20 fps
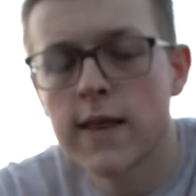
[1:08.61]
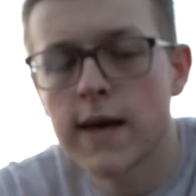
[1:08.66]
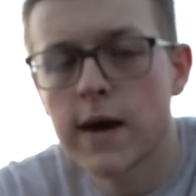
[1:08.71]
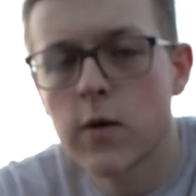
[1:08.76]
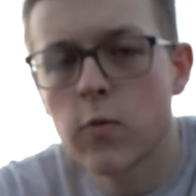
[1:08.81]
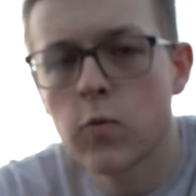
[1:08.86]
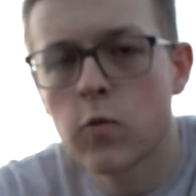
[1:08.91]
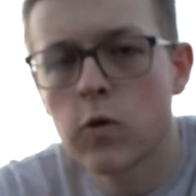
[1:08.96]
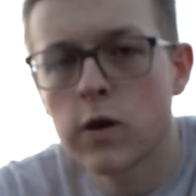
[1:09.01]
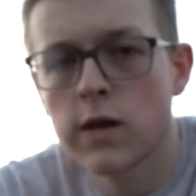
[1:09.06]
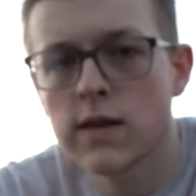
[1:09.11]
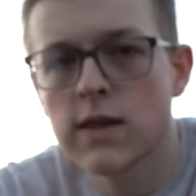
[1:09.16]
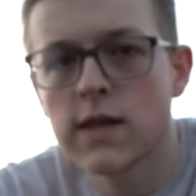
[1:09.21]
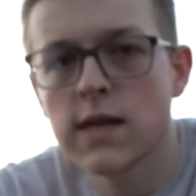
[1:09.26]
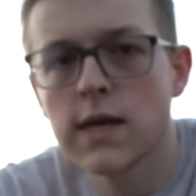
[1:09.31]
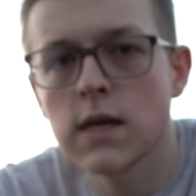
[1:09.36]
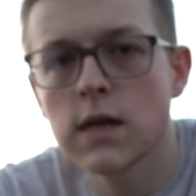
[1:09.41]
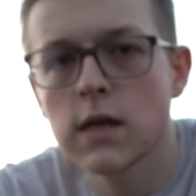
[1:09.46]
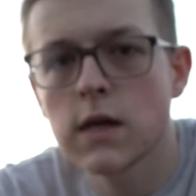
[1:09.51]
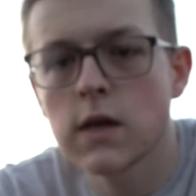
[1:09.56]
that one
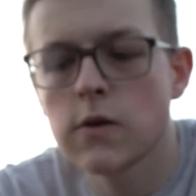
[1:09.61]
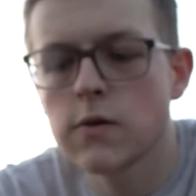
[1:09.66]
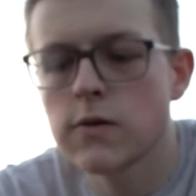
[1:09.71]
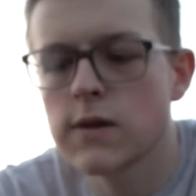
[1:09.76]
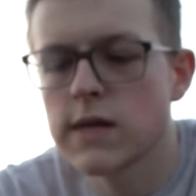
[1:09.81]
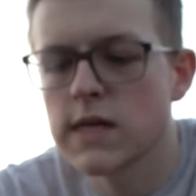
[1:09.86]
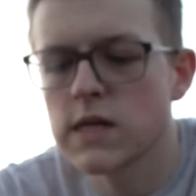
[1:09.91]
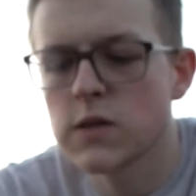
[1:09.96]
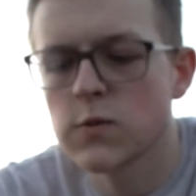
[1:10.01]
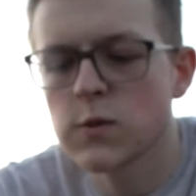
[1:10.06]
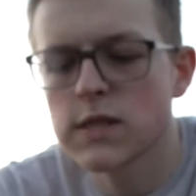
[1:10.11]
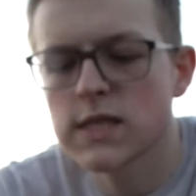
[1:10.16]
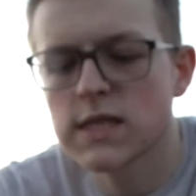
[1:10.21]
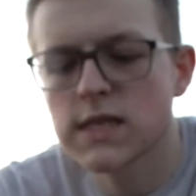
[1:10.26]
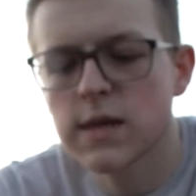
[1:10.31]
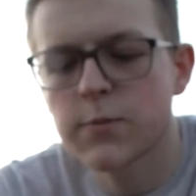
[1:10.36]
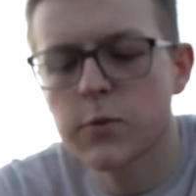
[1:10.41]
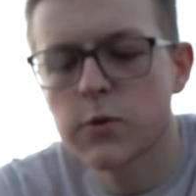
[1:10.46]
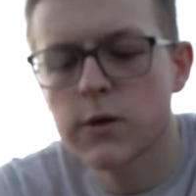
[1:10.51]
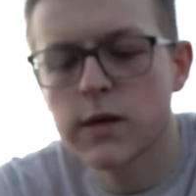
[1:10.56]
thing alone is what
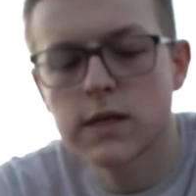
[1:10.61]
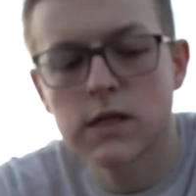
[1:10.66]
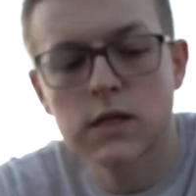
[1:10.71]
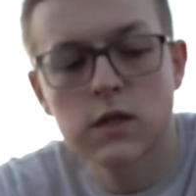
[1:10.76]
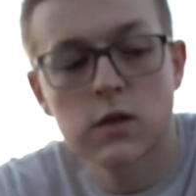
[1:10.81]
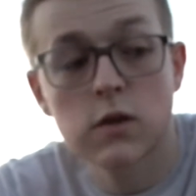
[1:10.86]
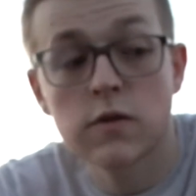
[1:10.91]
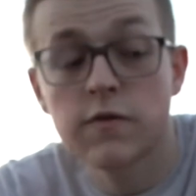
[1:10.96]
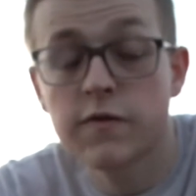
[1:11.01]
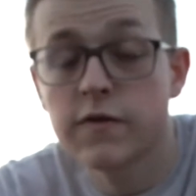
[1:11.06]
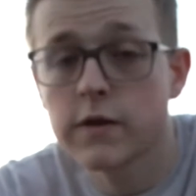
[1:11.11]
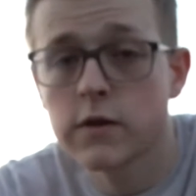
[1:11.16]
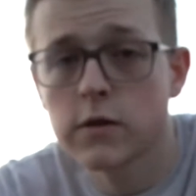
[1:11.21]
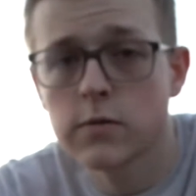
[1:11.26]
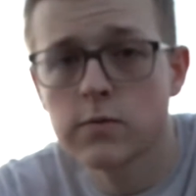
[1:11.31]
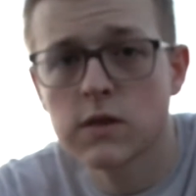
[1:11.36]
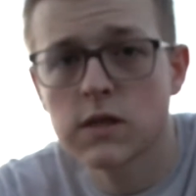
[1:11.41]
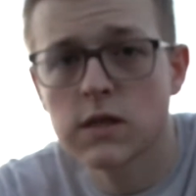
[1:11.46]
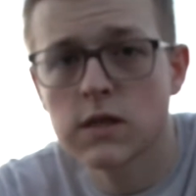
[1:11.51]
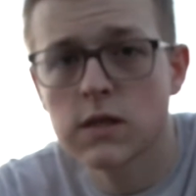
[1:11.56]
separates good
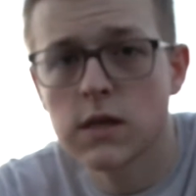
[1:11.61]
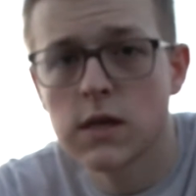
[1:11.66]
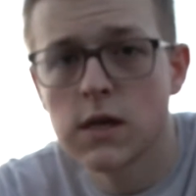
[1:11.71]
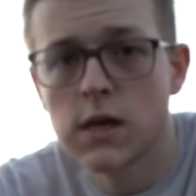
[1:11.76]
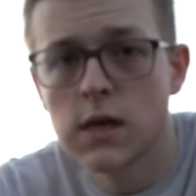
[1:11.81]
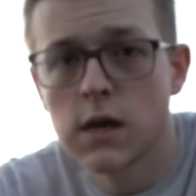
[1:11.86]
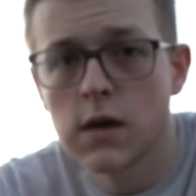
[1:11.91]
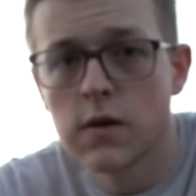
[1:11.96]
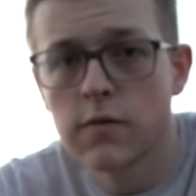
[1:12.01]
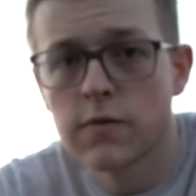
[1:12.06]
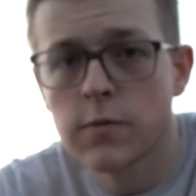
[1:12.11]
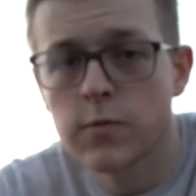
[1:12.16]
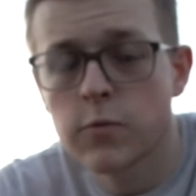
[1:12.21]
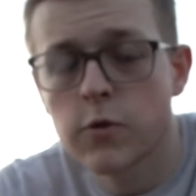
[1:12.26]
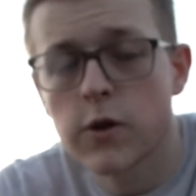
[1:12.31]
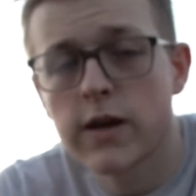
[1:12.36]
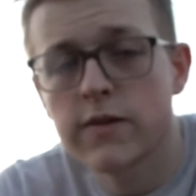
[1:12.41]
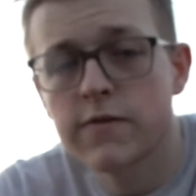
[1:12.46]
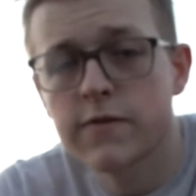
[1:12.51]
films from great